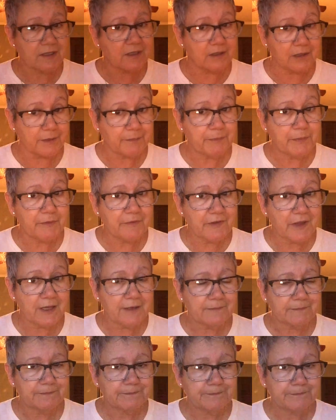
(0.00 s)
the clip of
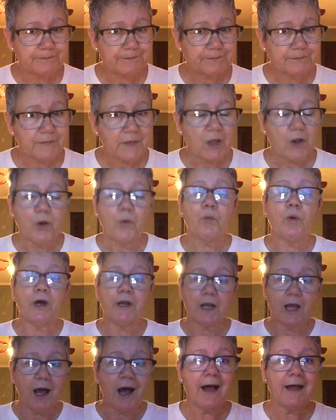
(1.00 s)
it,
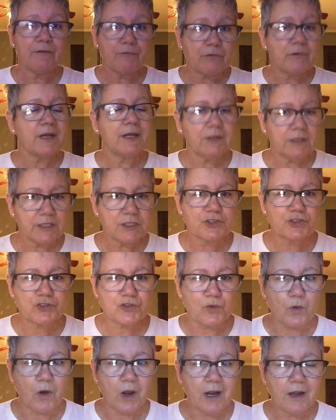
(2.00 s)
what I really
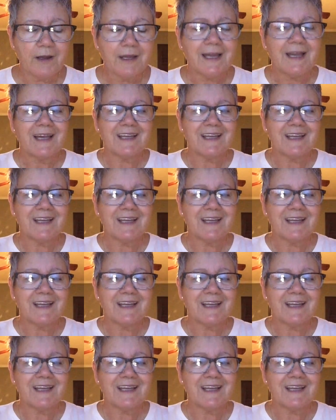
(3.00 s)
saw